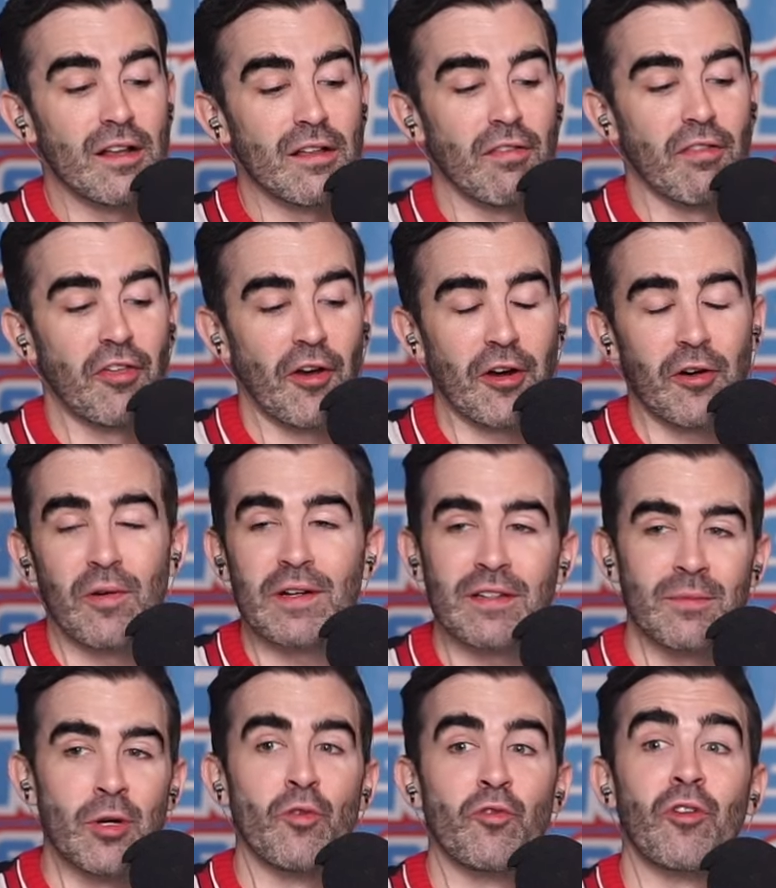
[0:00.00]
They're going to
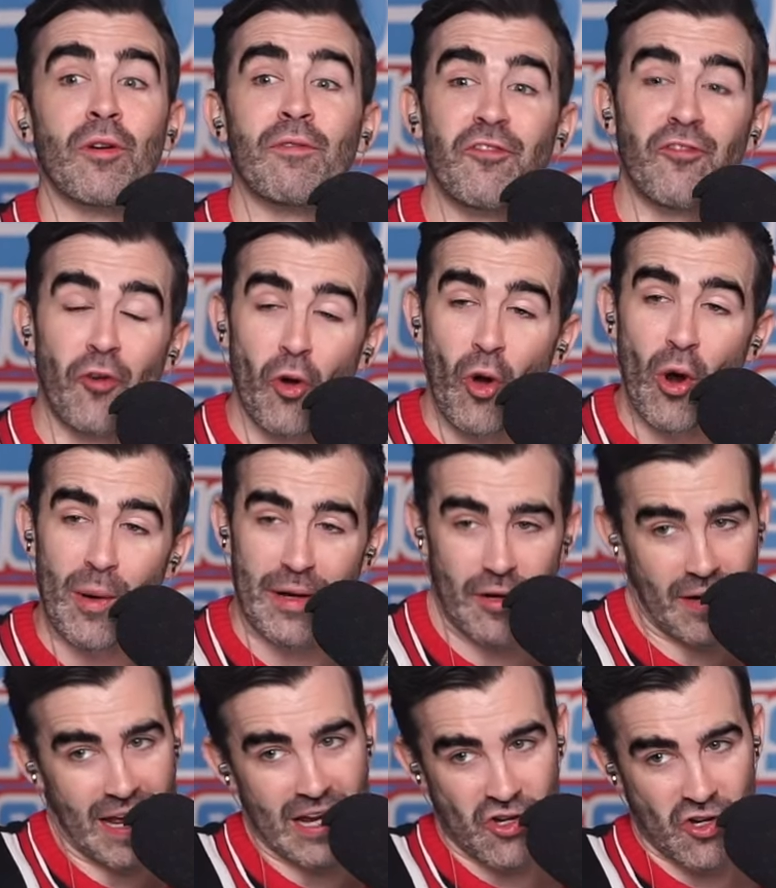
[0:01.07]
move from 4
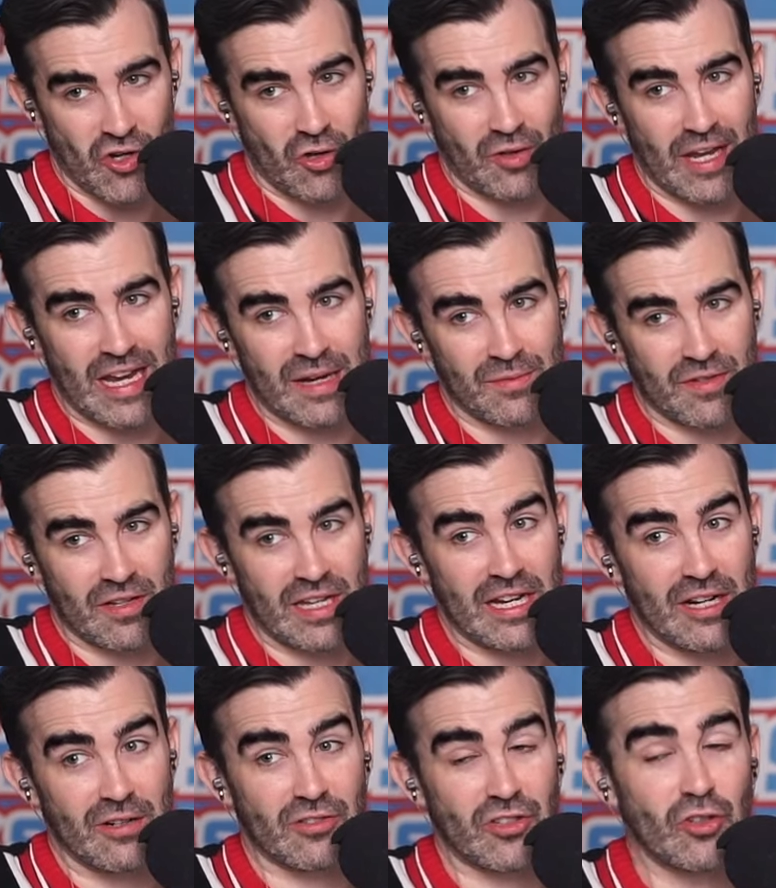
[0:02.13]
international games a
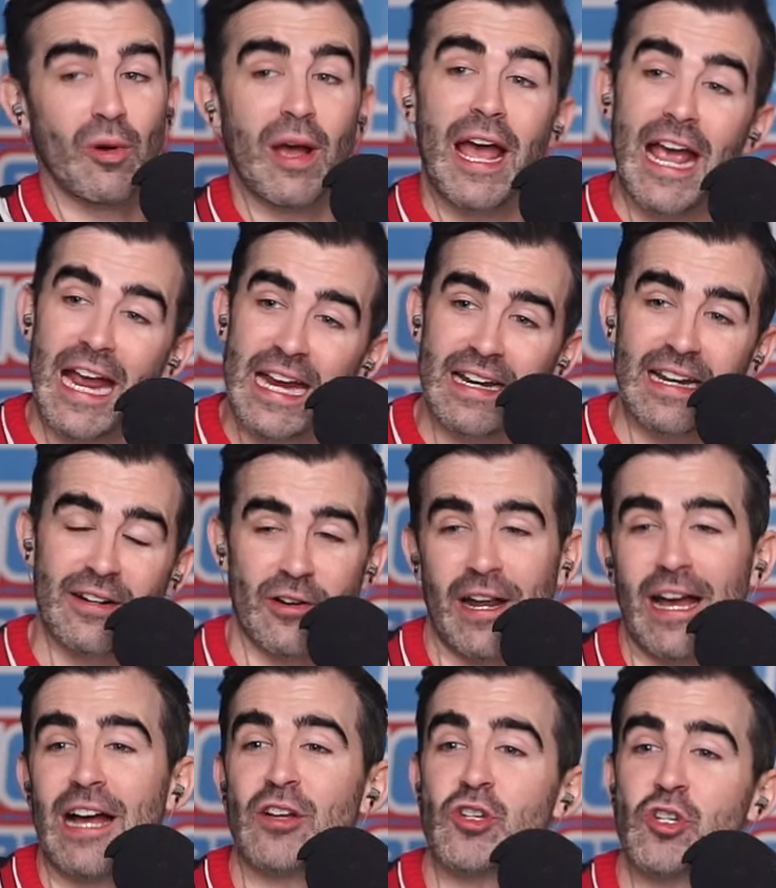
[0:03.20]
year to 8
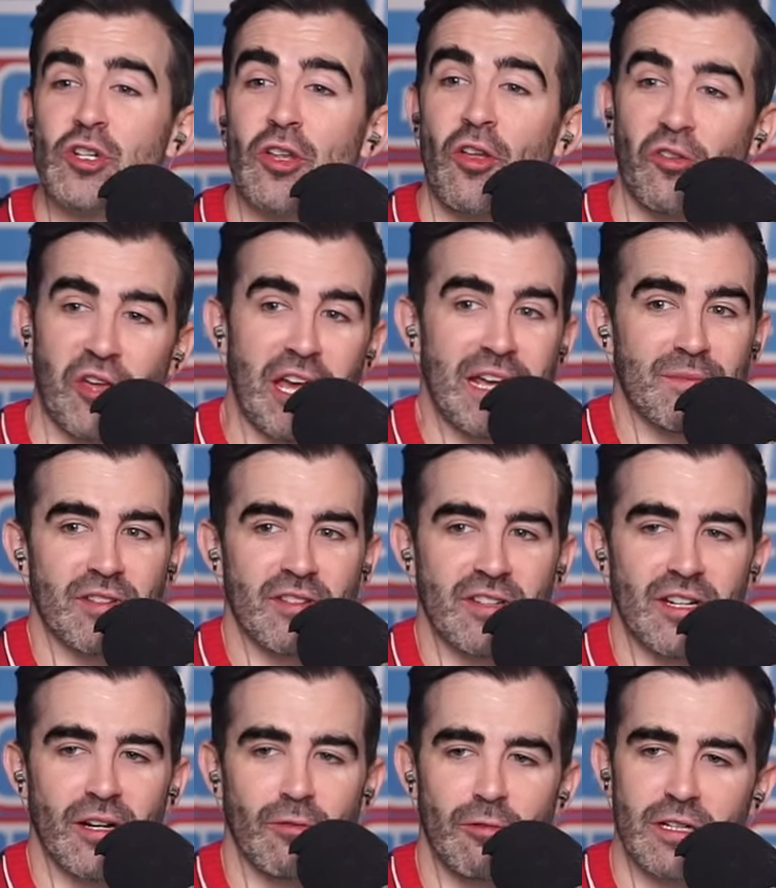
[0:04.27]
international games a
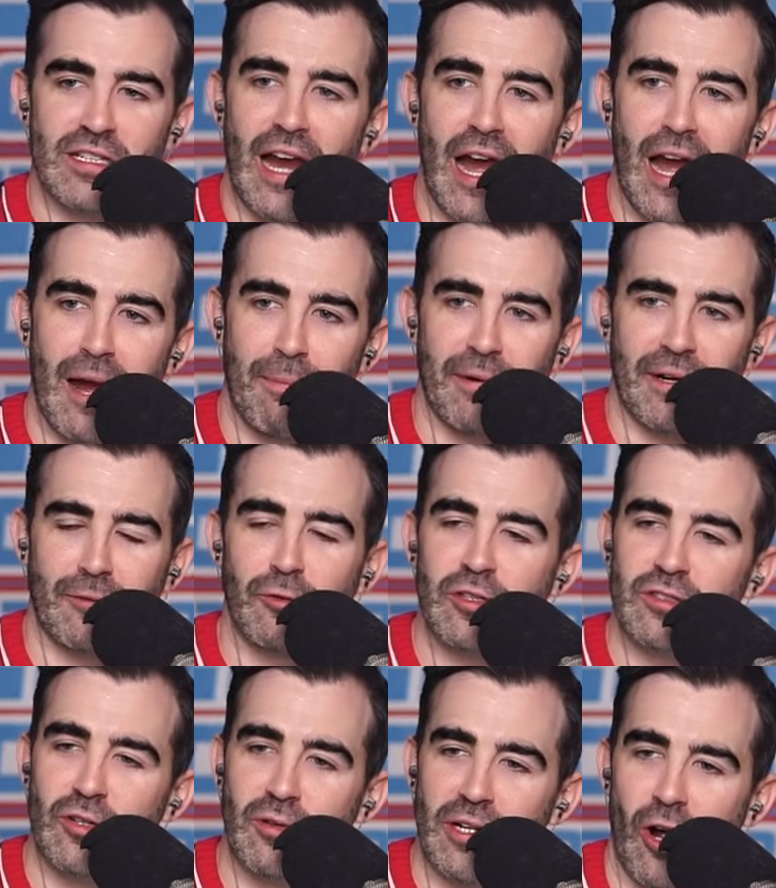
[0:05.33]
year. What is happening? What is
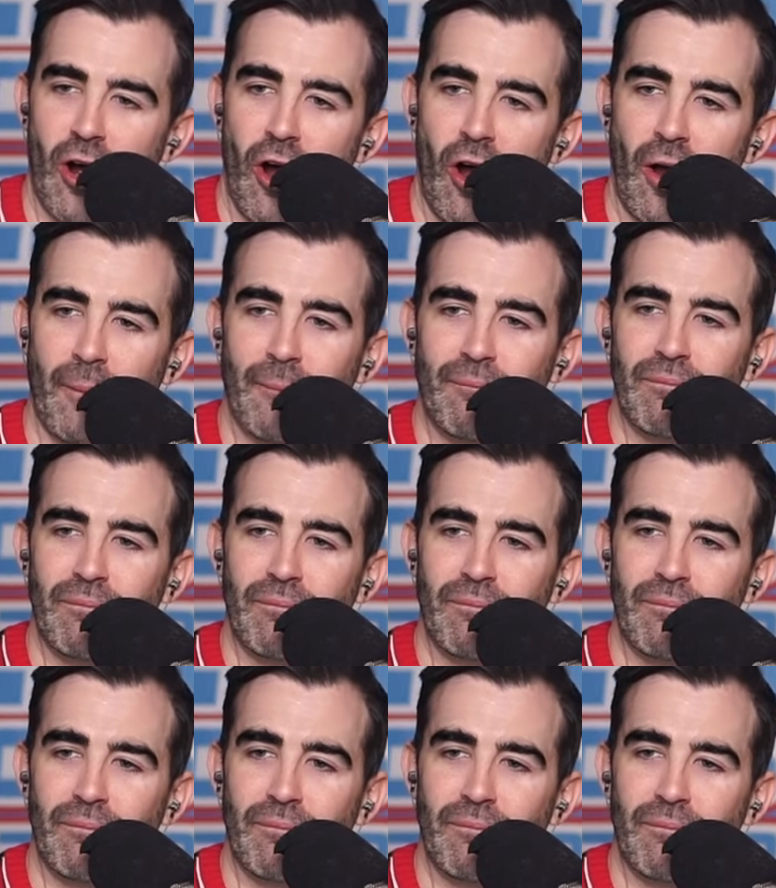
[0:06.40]
going on?